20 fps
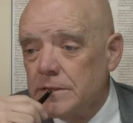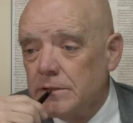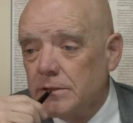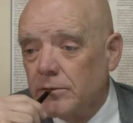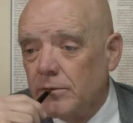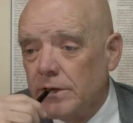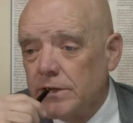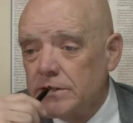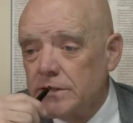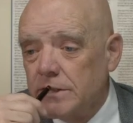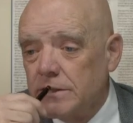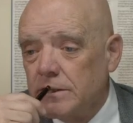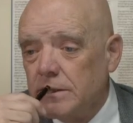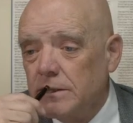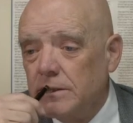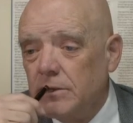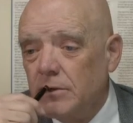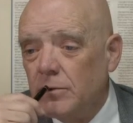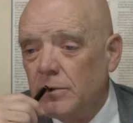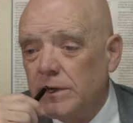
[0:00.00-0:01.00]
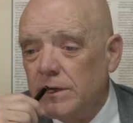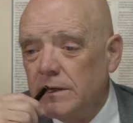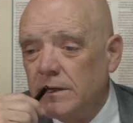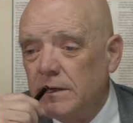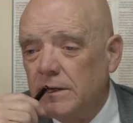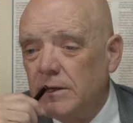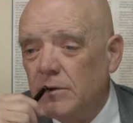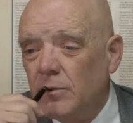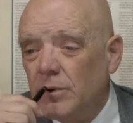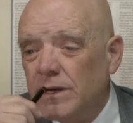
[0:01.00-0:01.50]
of the question. You would,
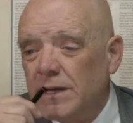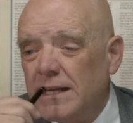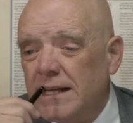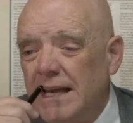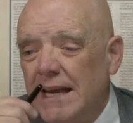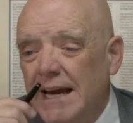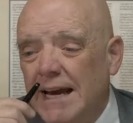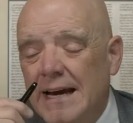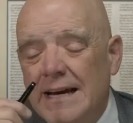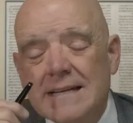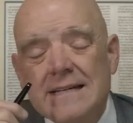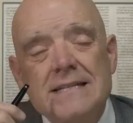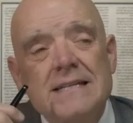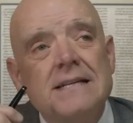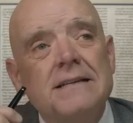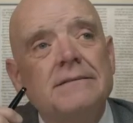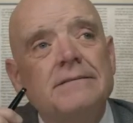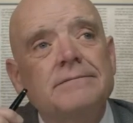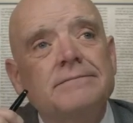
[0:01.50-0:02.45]
you would get